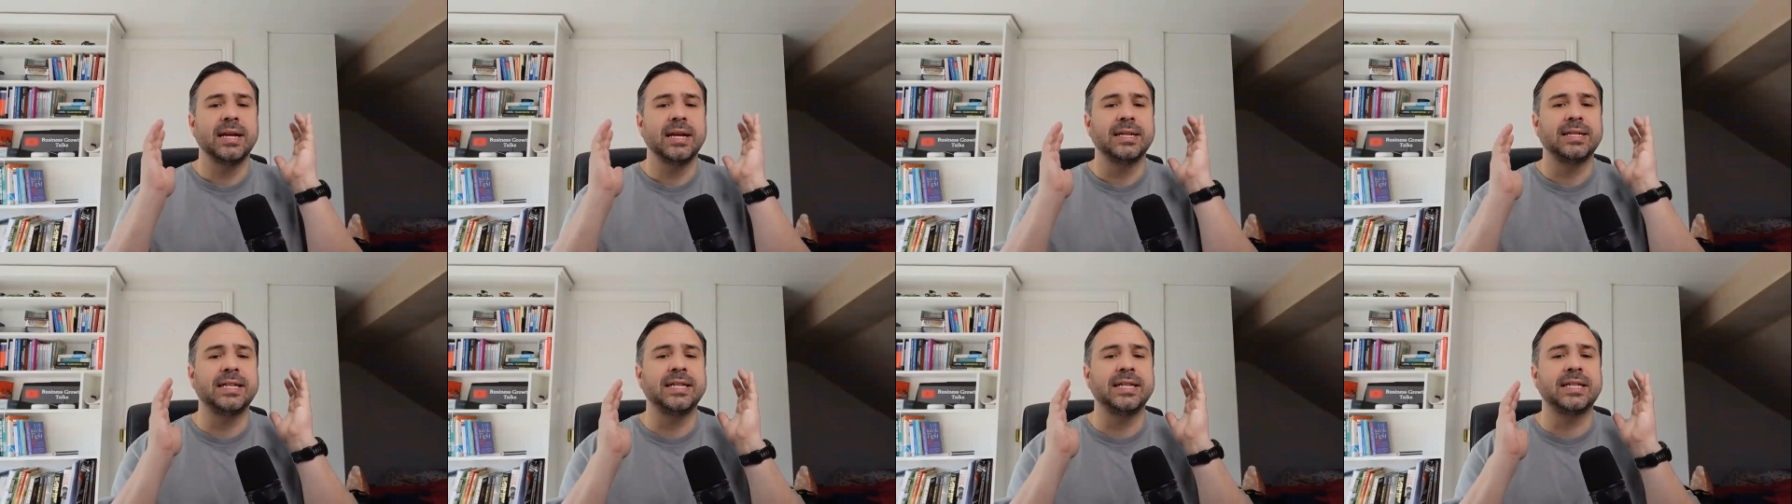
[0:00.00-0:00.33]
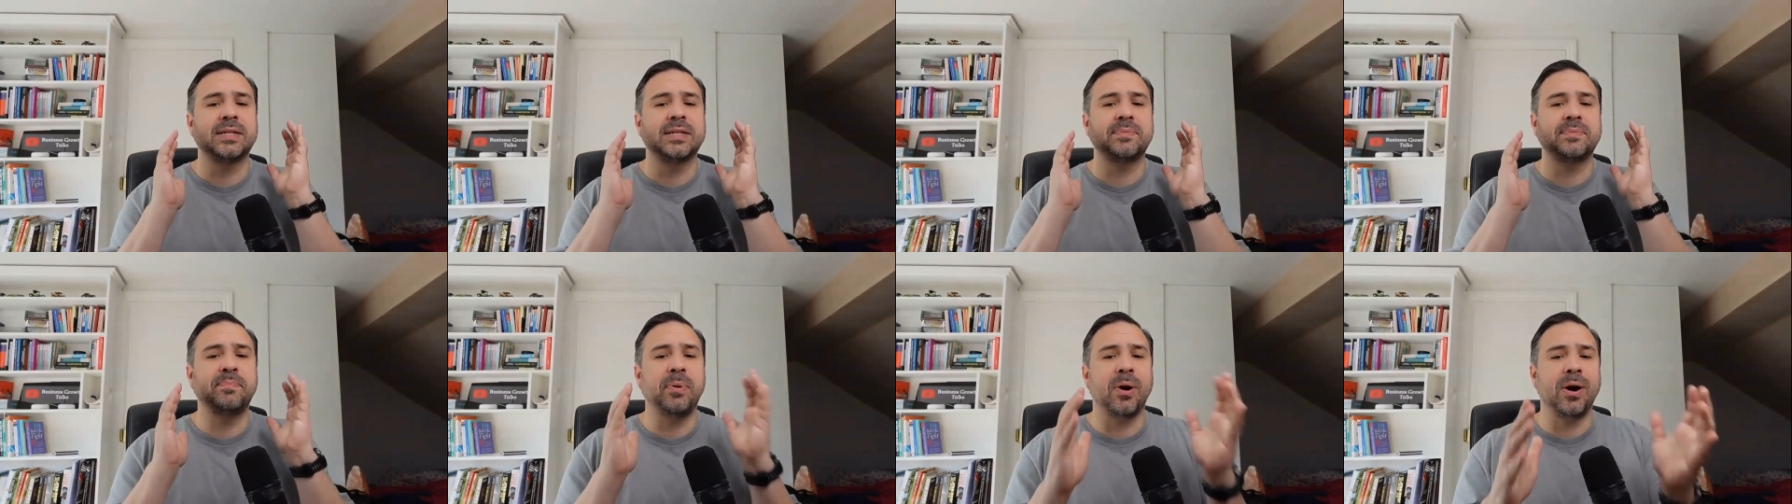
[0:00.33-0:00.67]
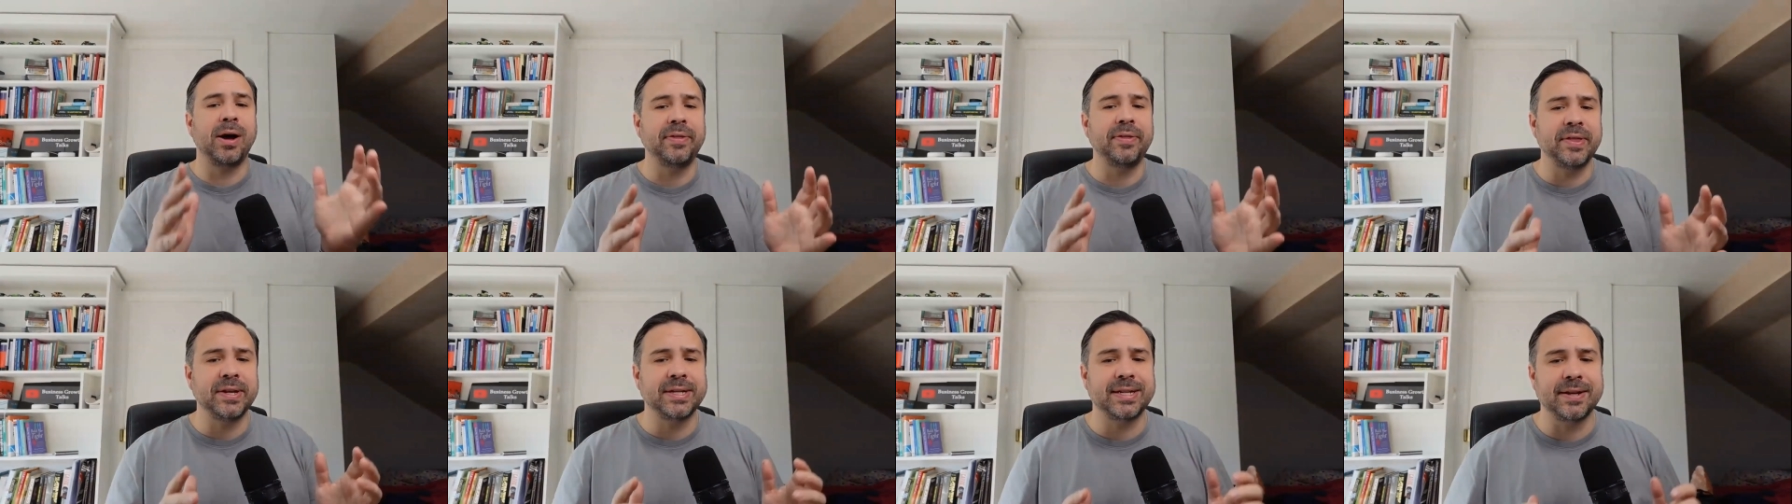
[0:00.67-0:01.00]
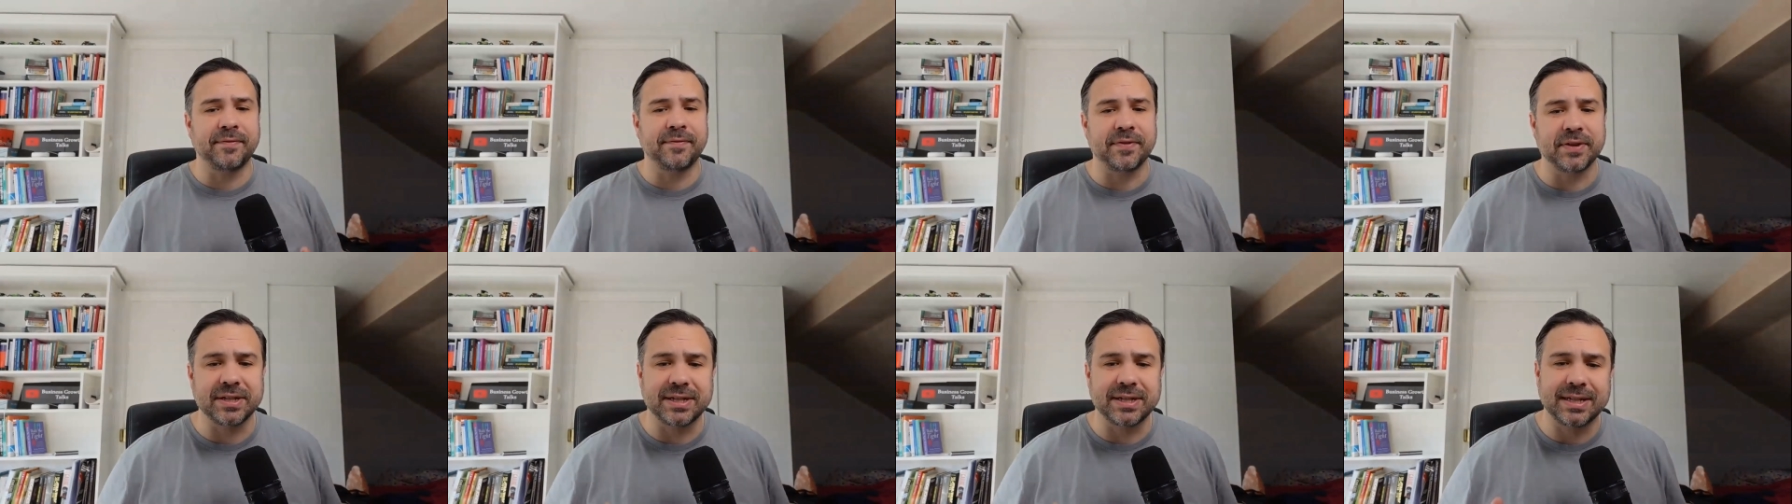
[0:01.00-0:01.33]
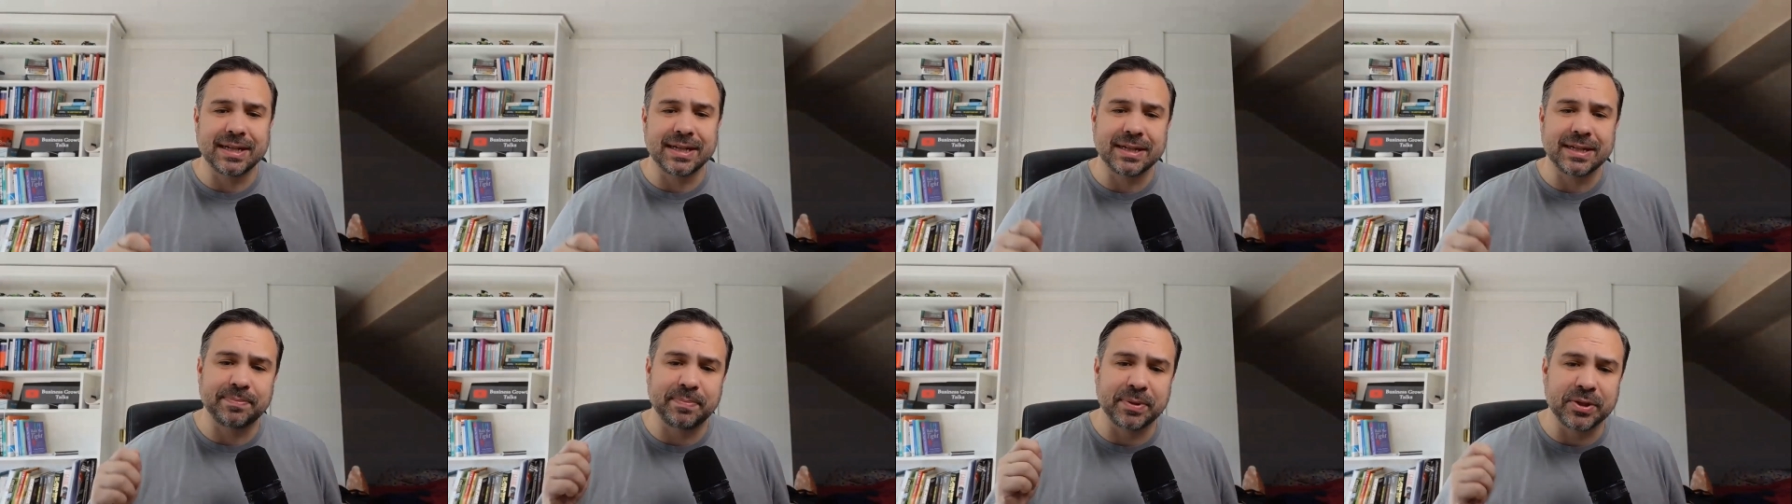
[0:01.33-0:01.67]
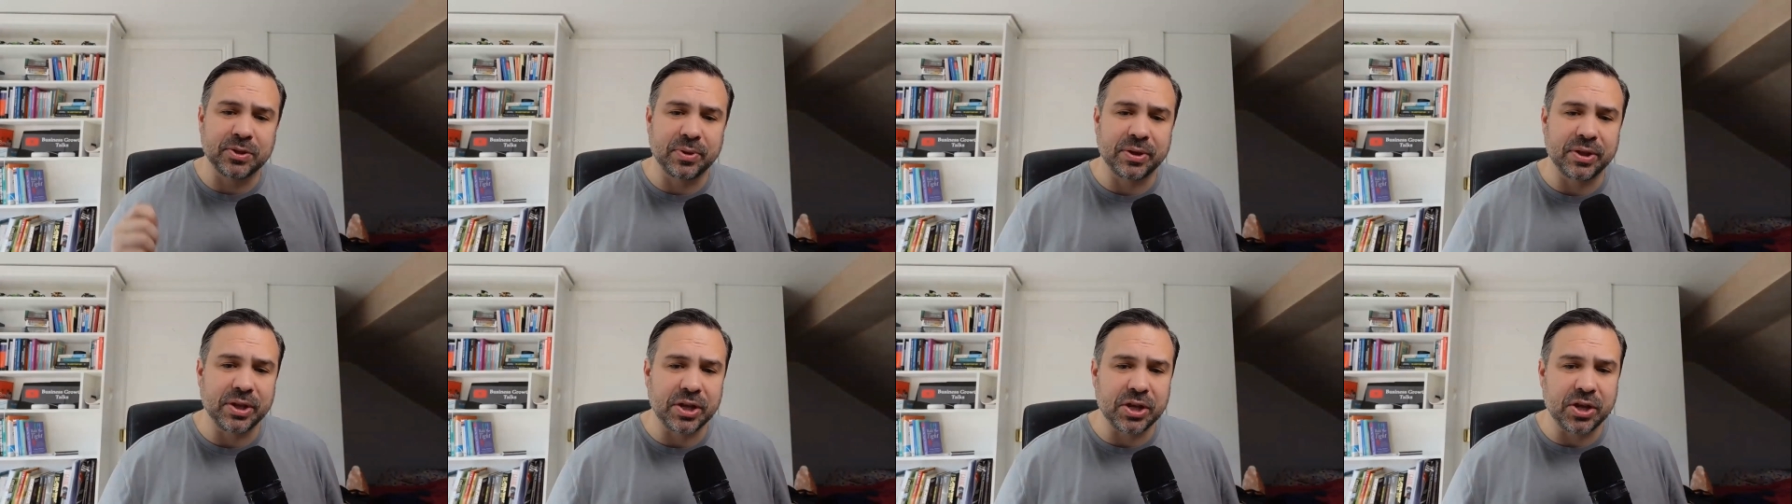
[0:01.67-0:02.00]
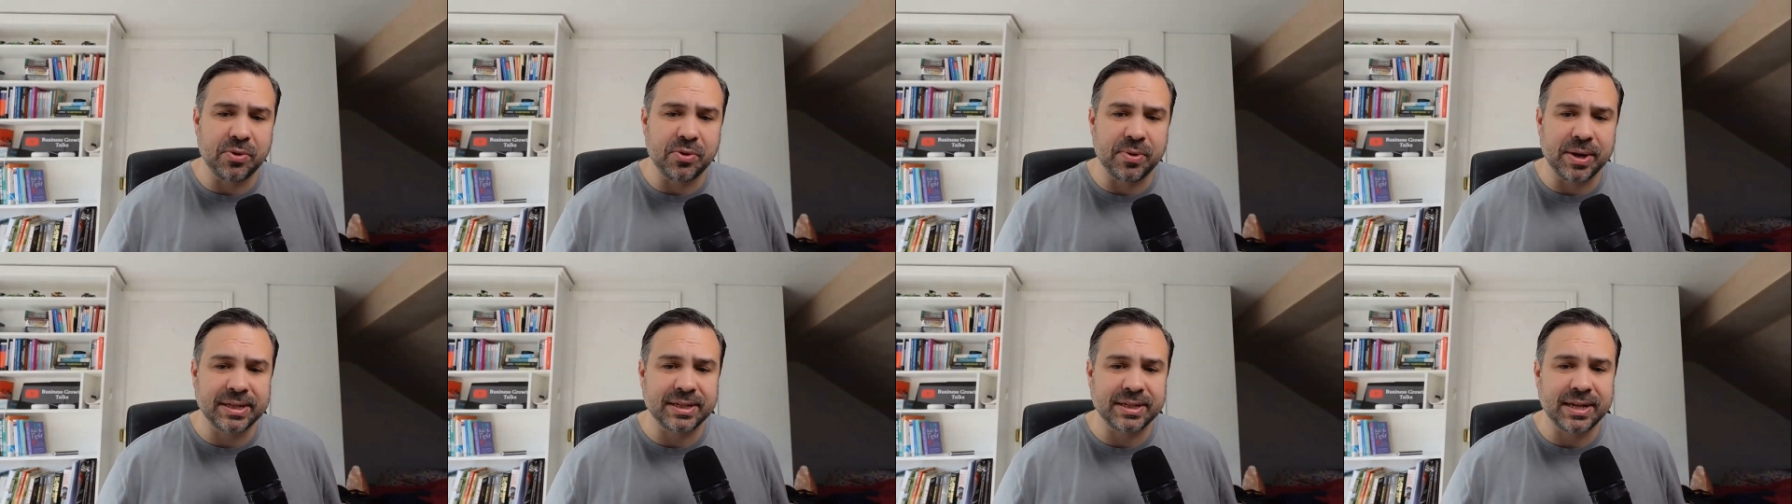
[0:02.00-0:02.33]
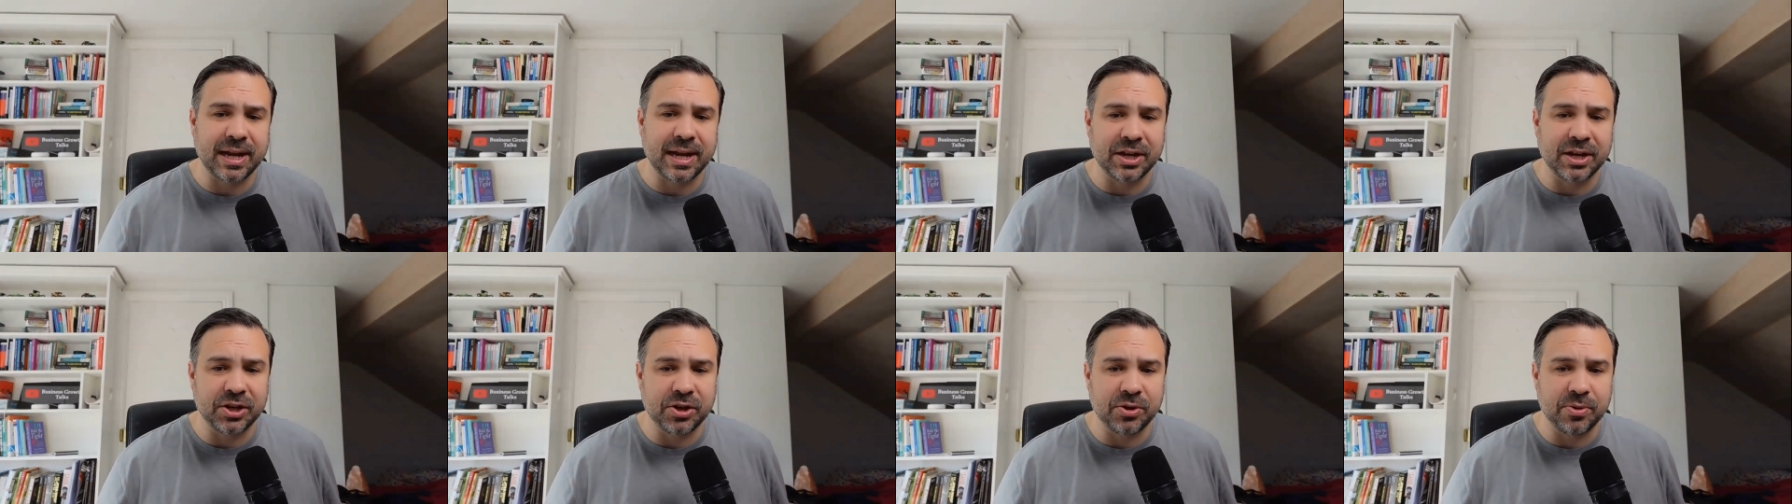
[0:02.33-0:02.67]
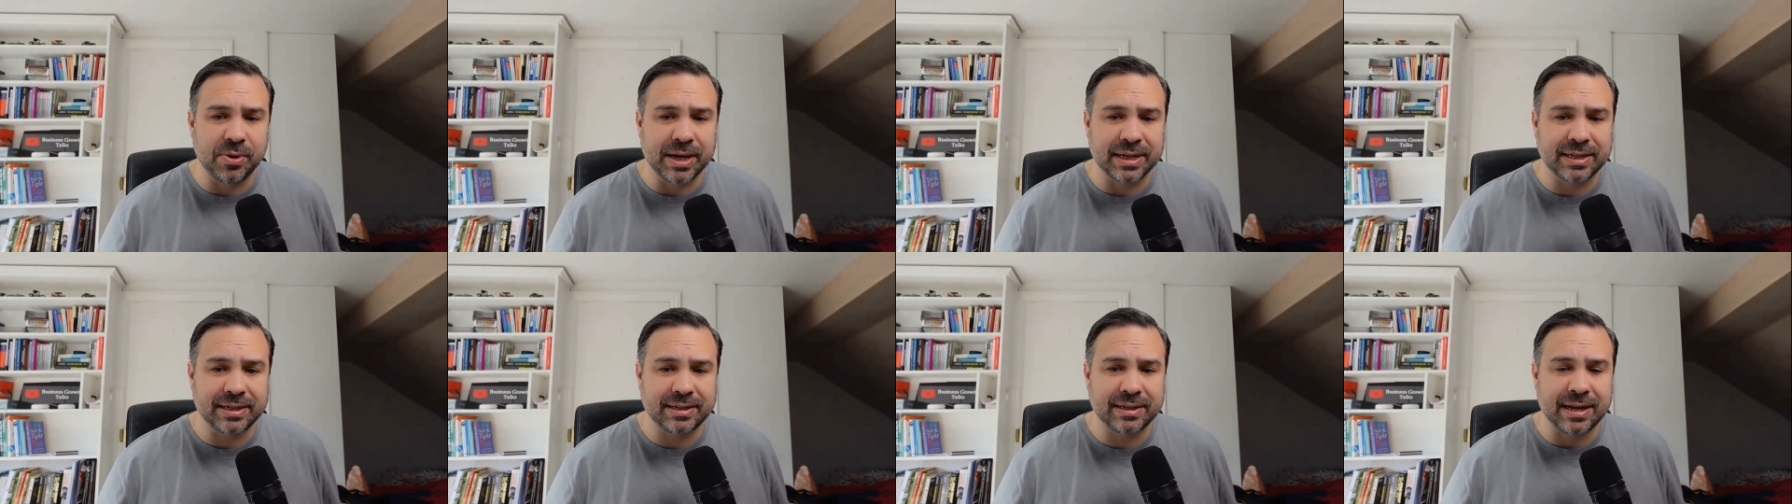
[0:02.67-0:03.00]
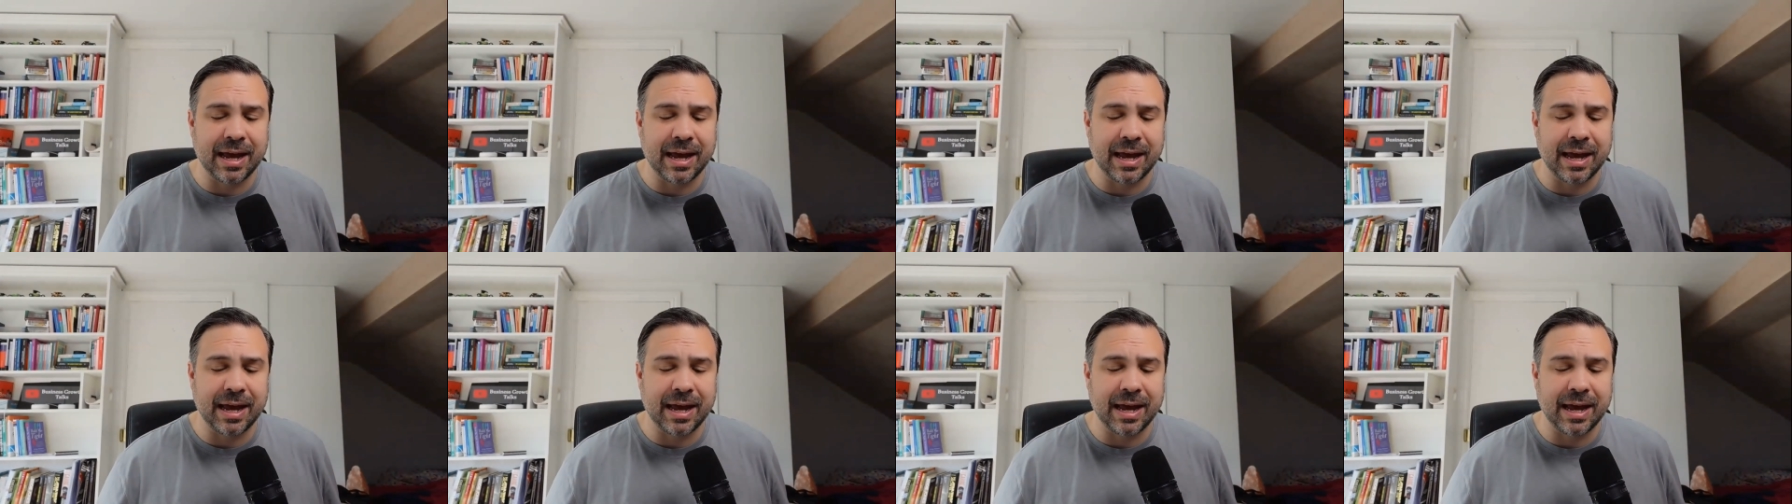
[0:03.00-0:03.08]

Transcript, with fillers: Despite the differences between the U S and U S